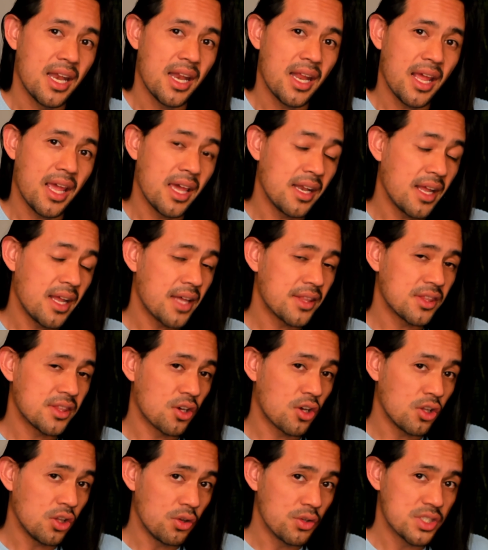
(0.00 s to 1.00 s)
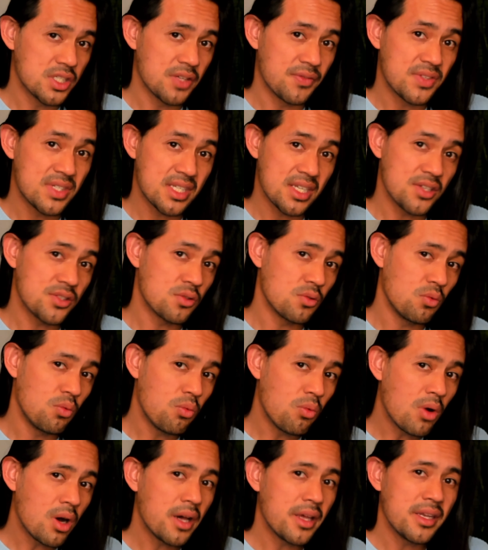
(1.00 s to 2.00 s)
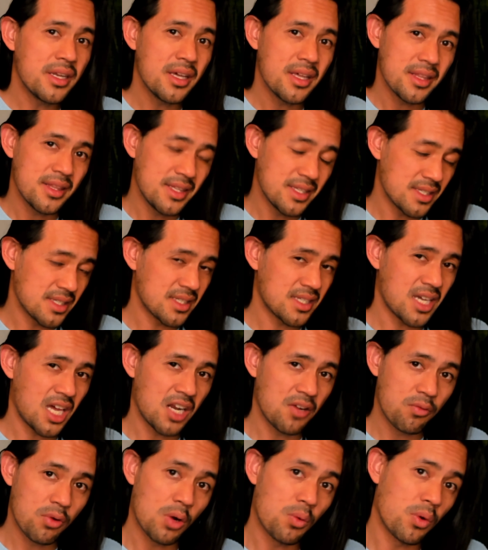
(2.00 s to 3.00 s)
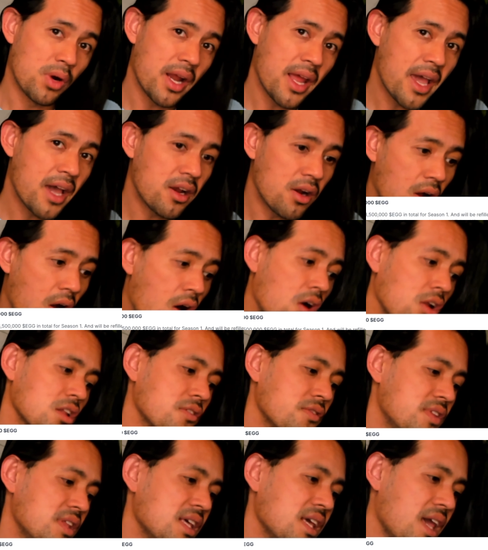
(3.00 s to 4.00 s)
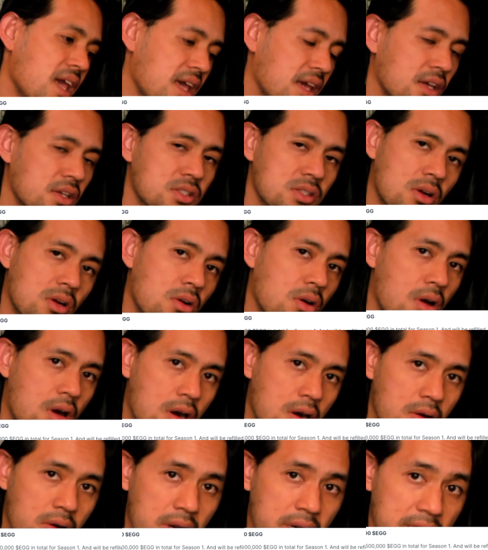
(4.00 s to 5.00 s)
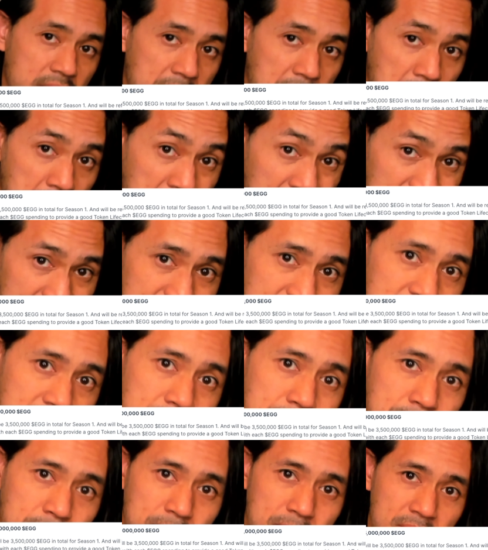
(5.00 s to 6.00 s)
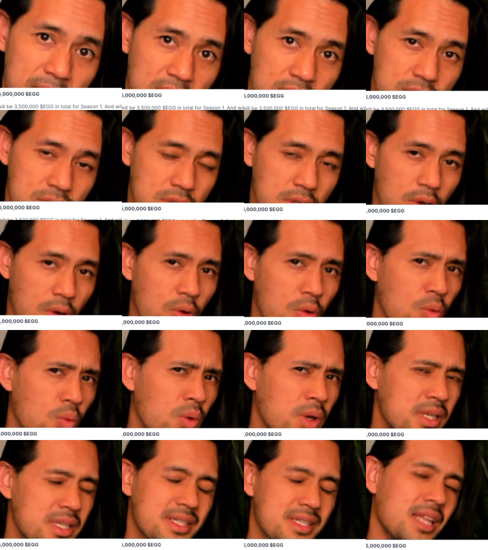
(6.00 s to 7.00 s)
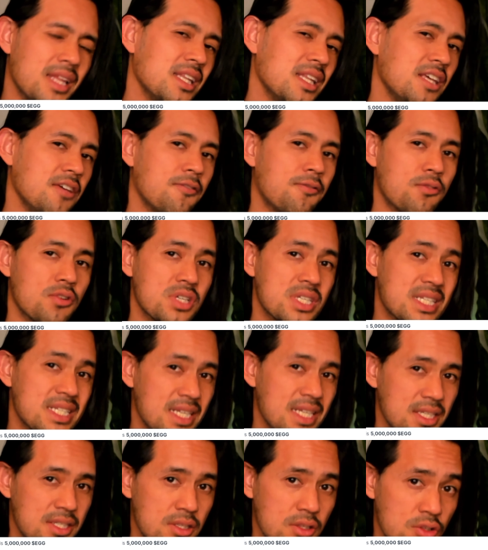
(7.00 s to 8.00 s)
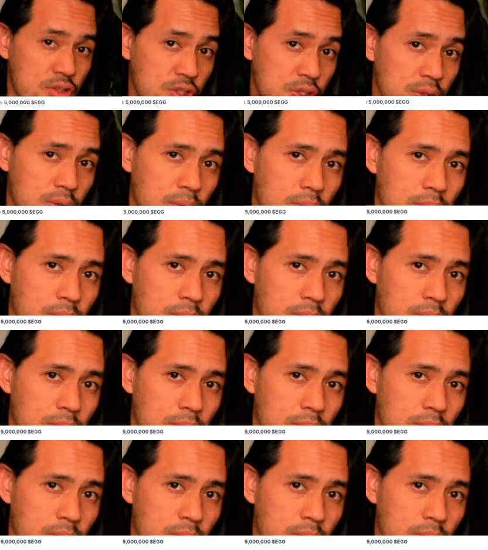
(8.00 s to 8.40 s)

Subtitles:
And at the close of Season 1, this is kind of where we're at. All of the eggs are already minted. So what does that leave for Season 2?